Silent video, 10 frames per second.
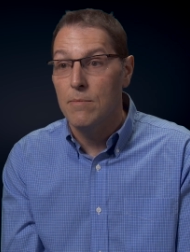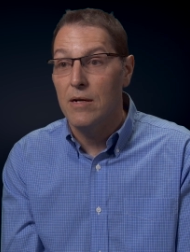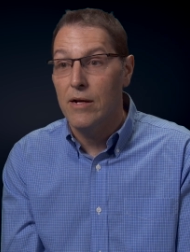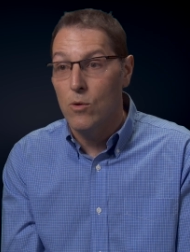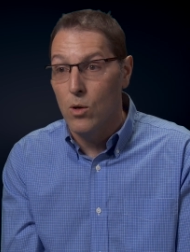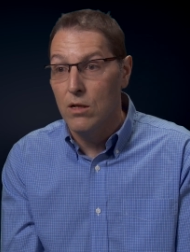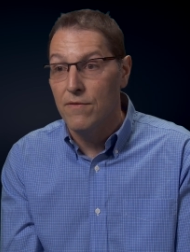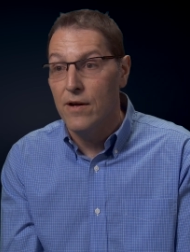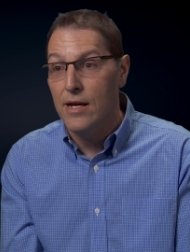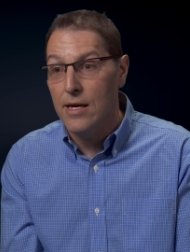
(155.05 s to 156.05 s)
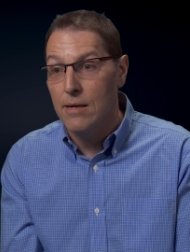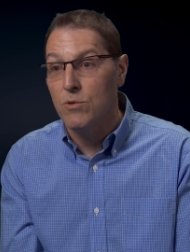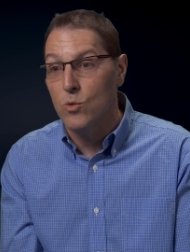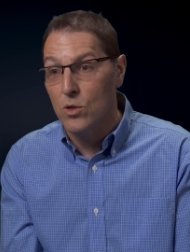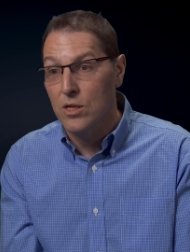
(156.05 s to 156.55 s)
about how qualified I am
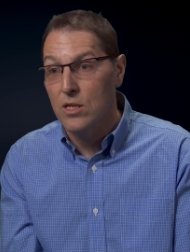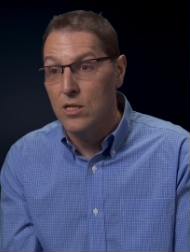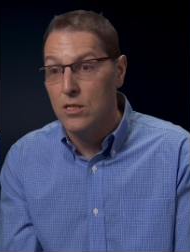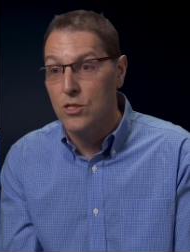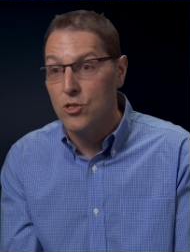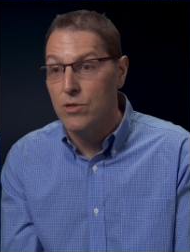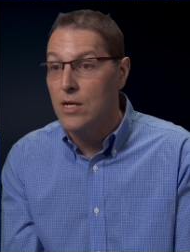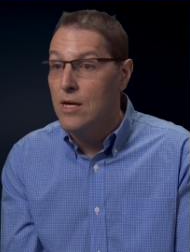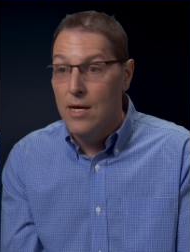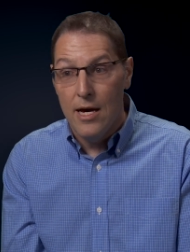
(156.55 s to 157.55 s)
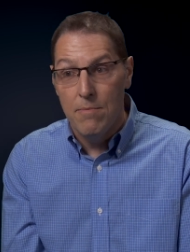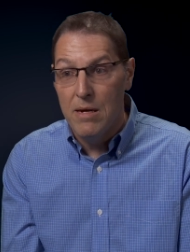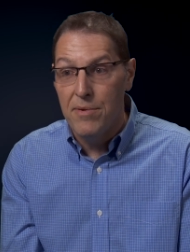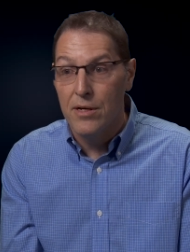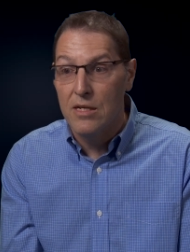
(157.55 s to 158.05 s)
to work in the industry. And
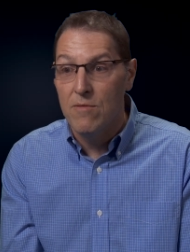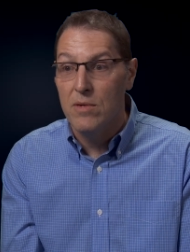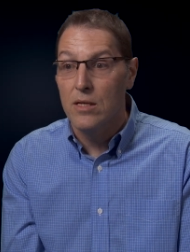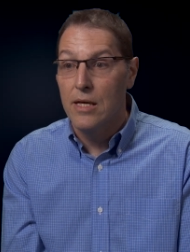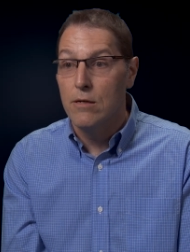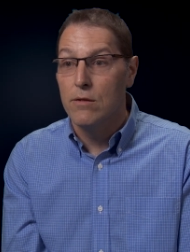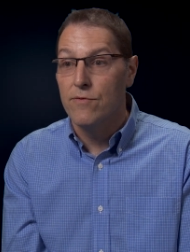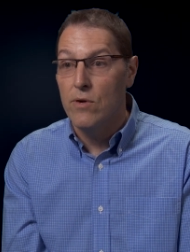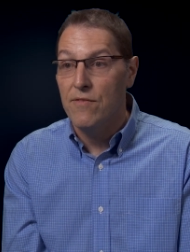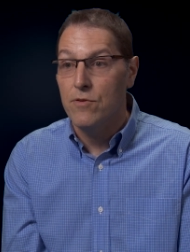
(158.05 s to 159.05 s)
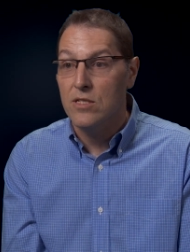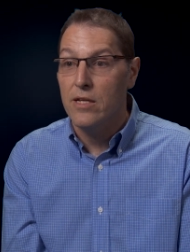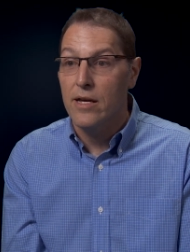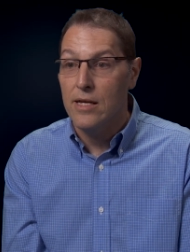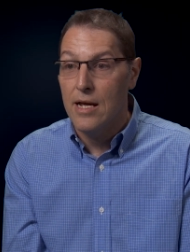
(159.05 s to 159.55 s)
maybe they'll give me a letter of reference
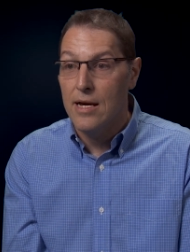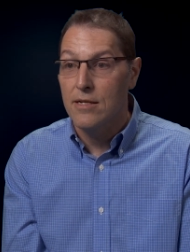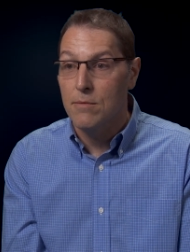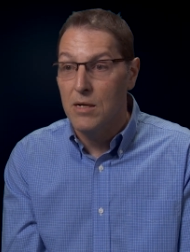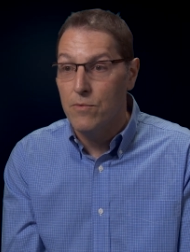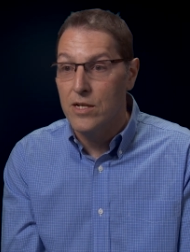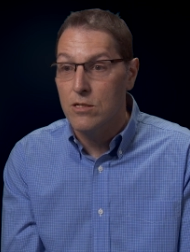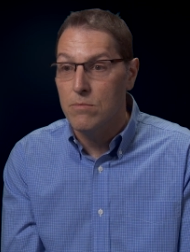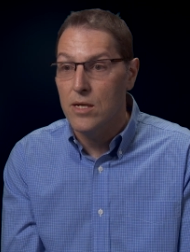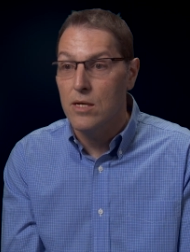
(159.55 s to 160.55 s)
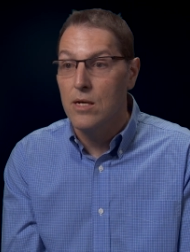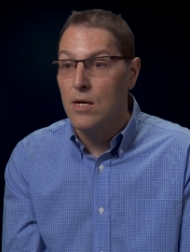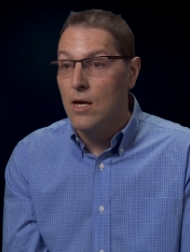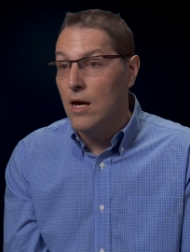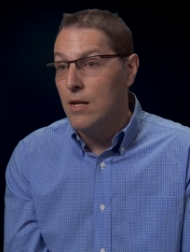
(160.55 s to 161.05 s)
that I can add to my resume.
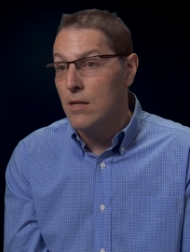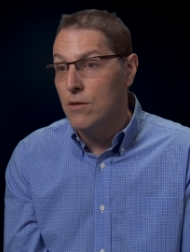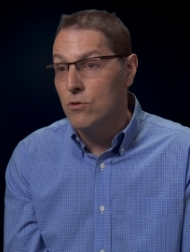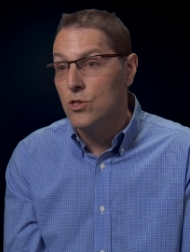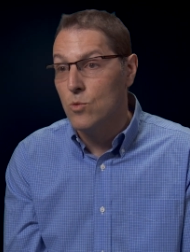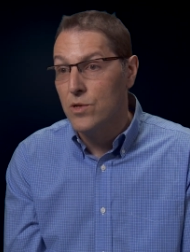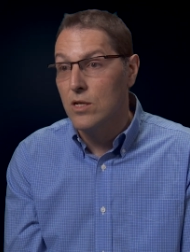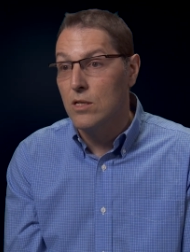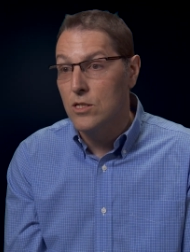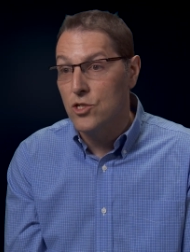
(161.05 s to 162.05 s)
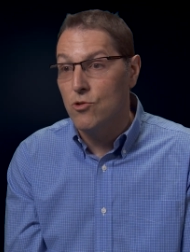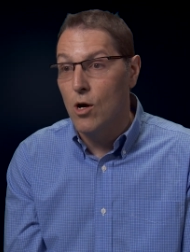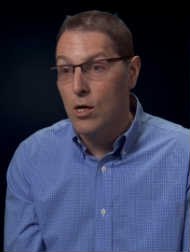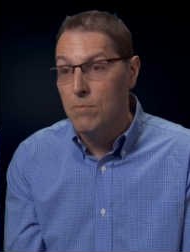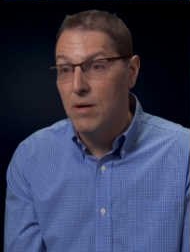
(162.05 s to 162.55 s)
And those are really strong